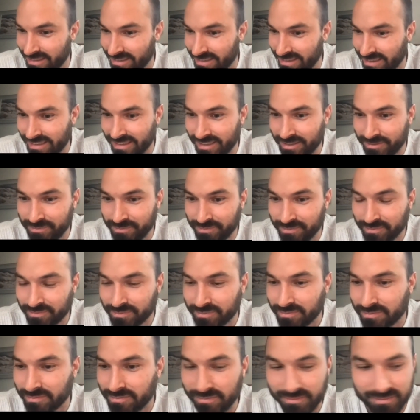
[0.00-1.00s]
Yes.
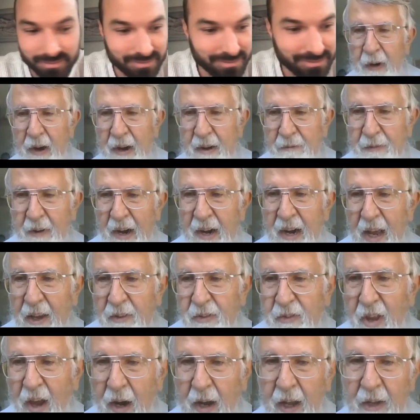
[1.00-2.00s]
Okay. Well, very, very
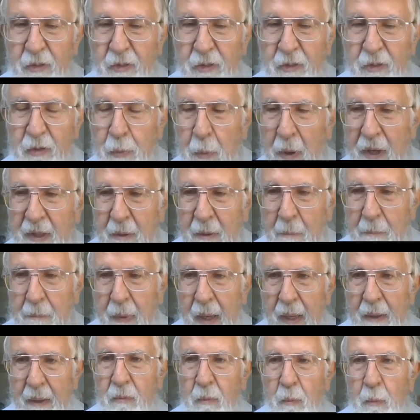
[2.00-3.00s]
nice talk. I just wanted to
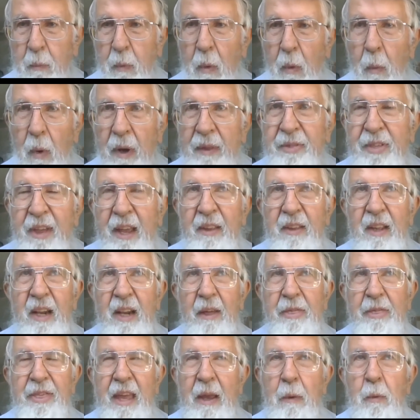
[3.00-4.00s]
make one thing that I
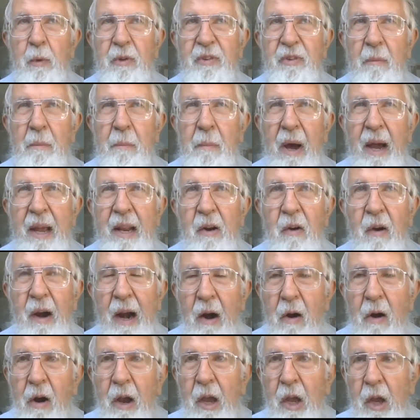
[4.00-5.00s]
think was a minor
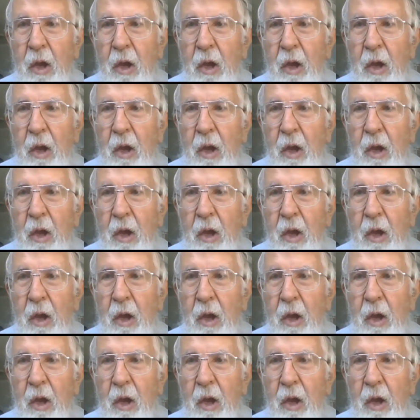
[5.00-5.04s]
error.